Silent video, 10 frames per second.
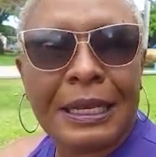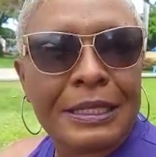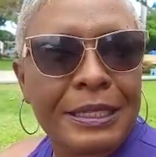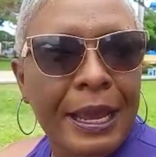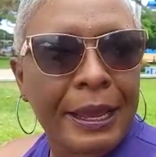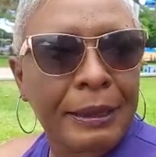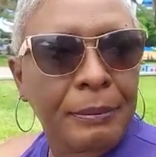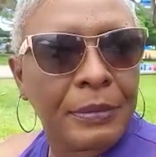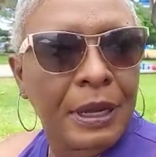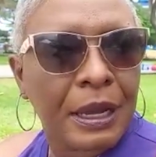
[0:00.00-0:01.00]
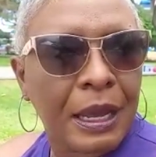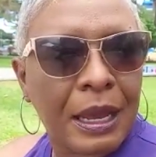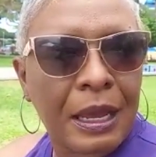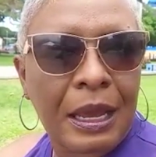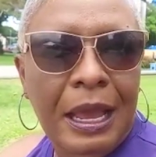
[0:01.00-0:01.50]
that time,
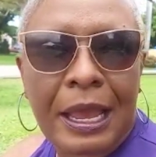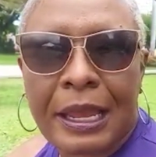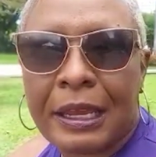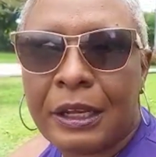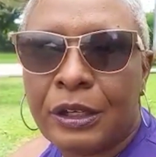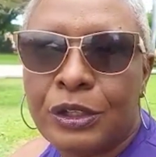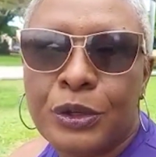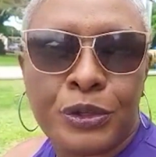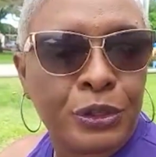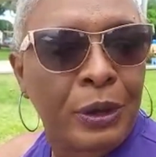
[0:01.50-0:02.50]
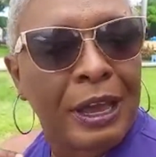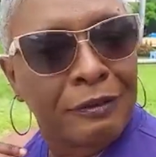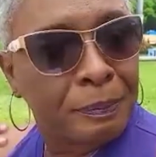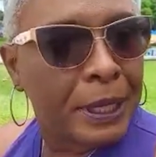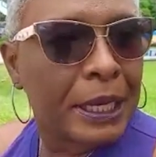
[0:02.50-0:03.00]
I used to
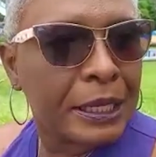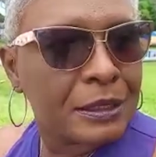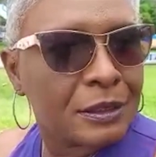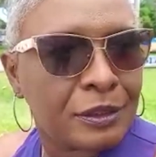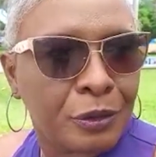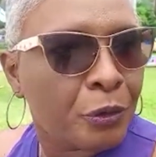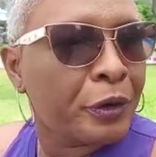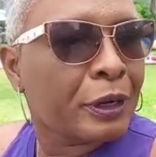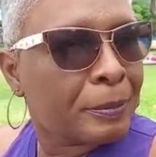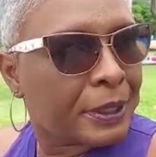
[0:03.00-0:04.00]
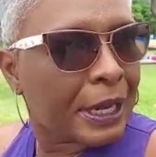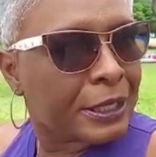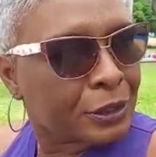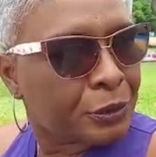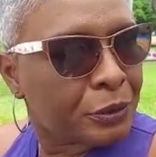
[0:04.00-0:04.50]
have pains growing up in high
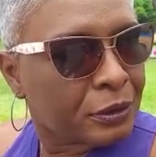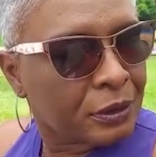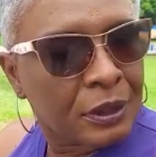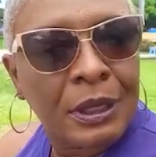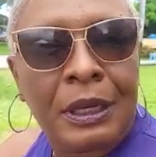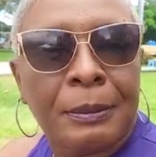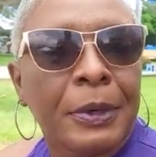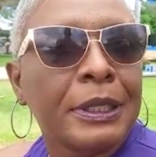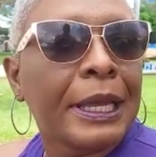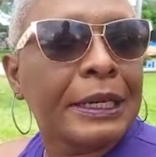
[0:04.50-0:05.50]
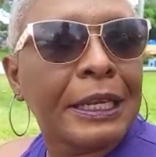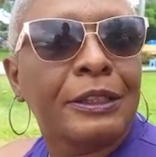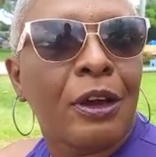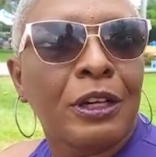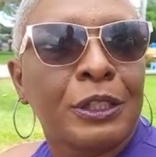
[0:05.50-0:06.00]
school, but then they
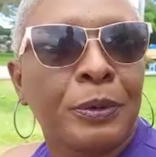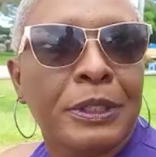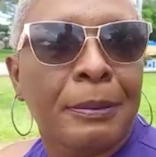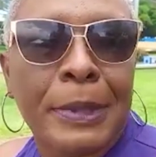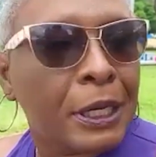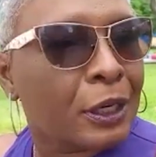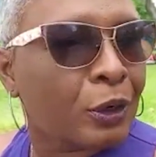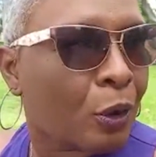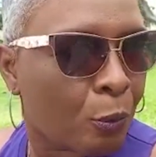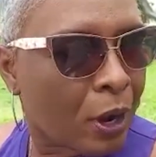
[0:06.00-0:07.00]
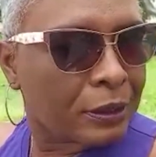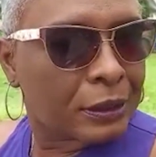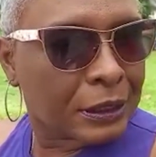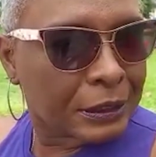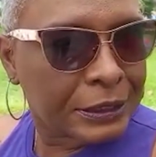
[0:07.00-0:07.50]
thought it was a million and one
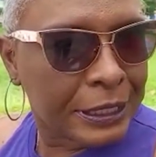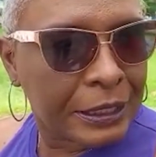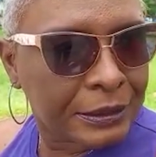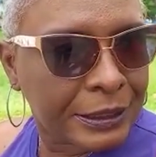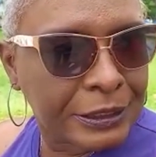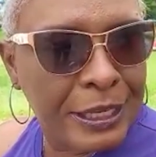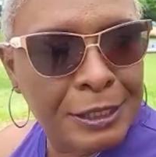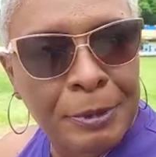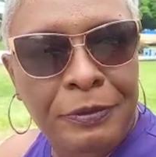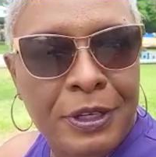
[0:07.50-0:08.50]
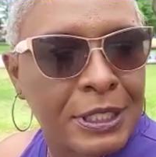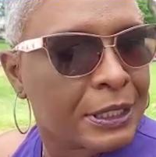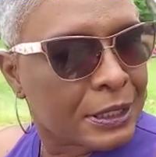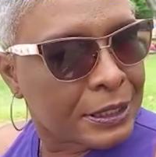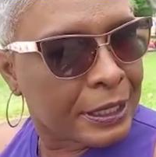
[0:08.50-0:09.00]
thing. They tested me for
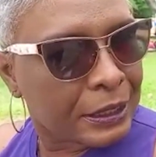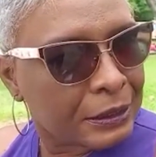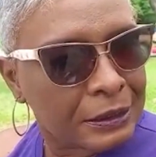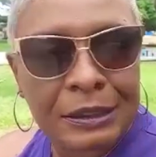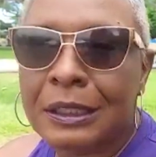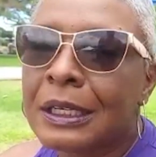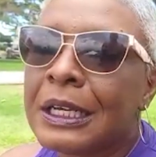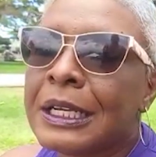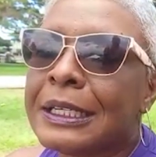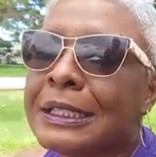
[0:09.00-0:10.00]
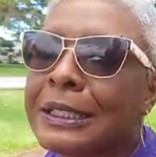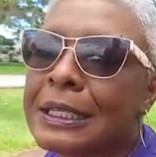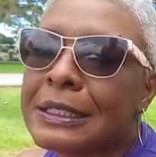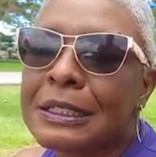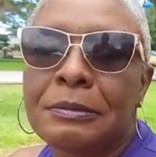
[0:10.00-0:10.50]
sickle cell, they
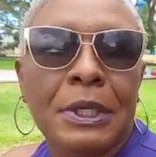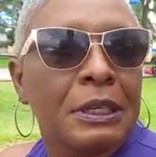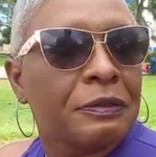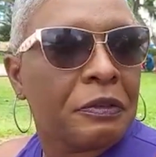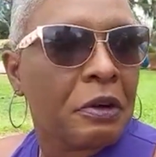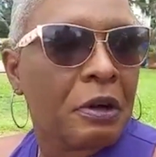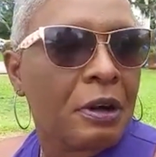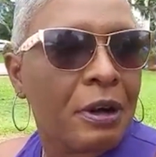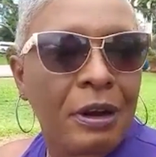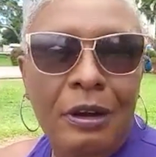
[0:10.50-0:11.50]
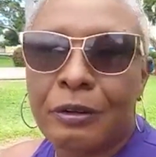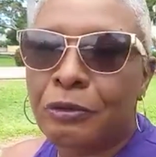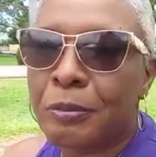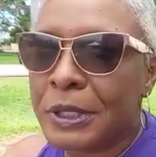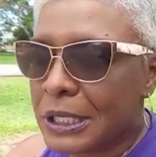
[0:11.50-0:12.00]
tested me for
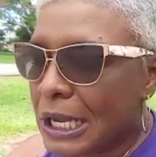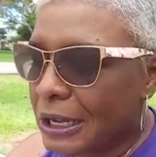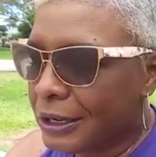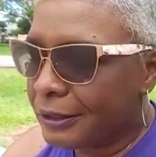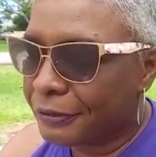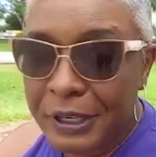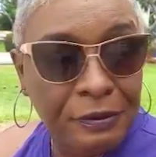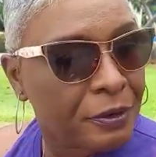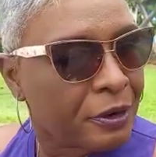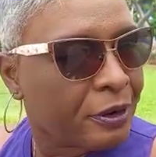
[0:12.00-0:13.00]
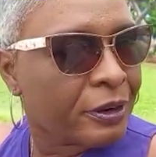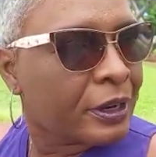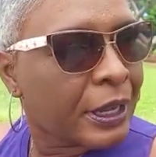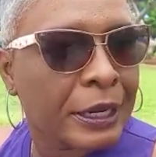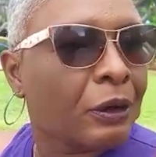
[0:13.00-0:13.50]
rheumatoid fever,
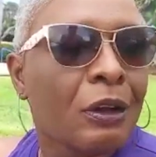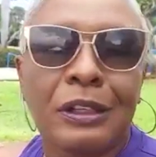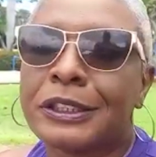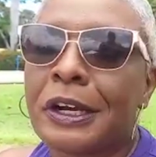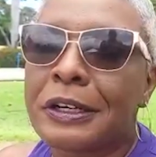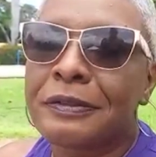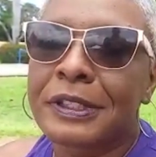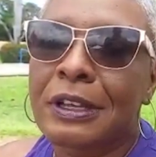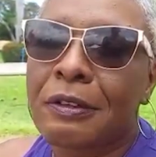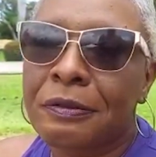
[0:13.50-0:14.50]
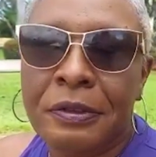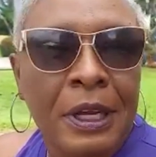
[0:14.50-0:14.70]
and all sort of stuff.